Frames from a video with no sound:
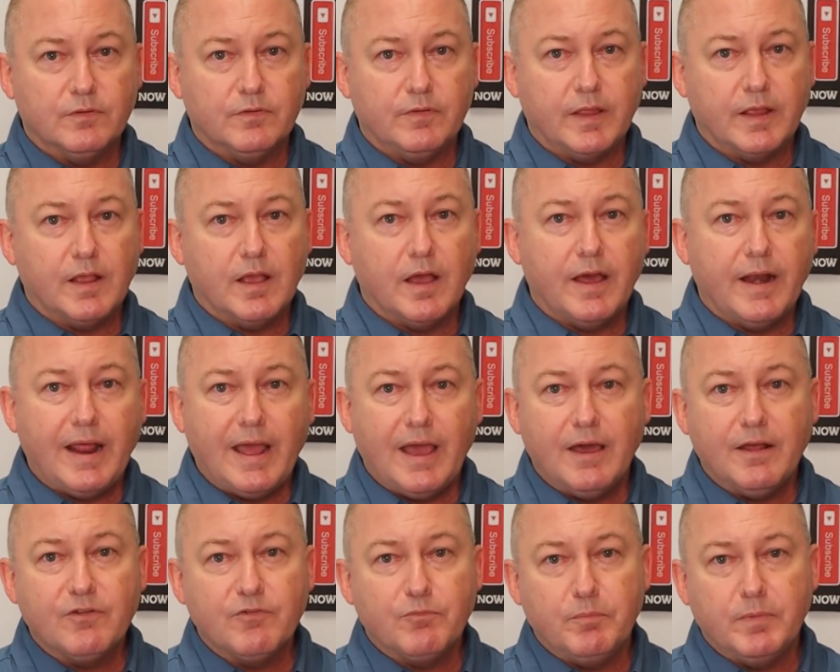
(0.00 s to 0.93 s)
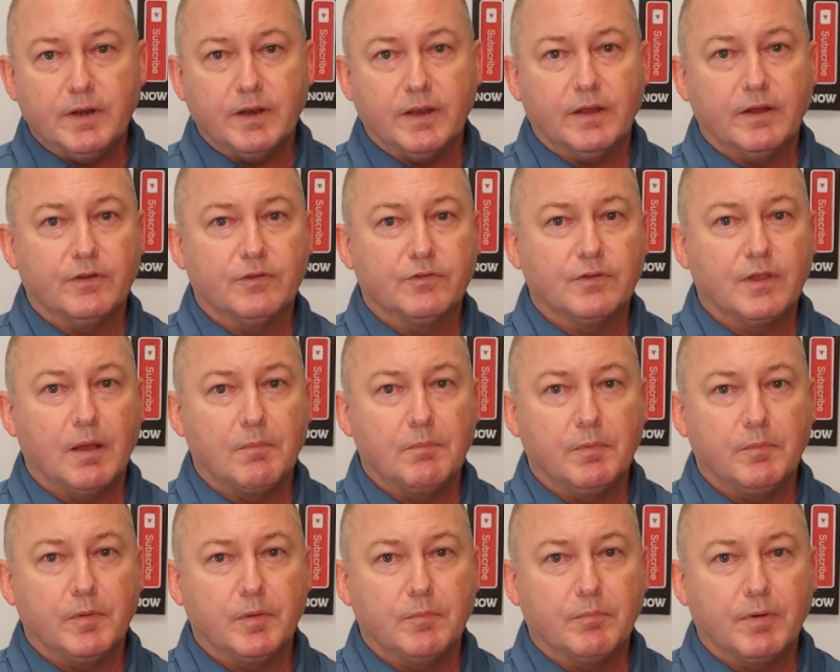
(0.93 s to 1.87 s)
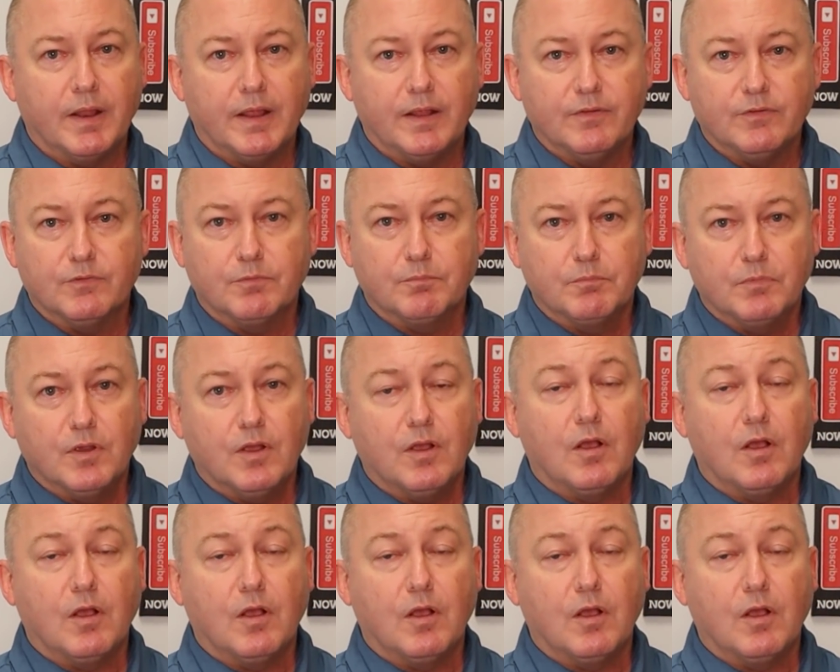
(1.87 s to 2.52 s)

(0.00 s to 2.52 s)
and they got out of Medicare supplement plans